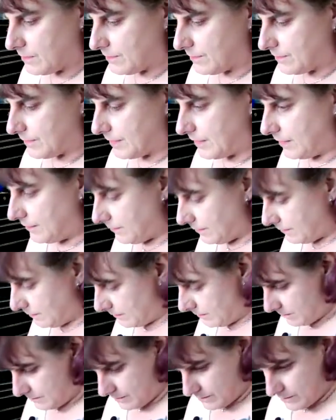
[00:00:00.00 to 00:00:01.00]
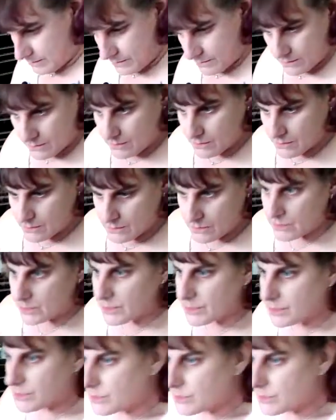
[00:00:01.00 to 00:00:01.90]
the gear, which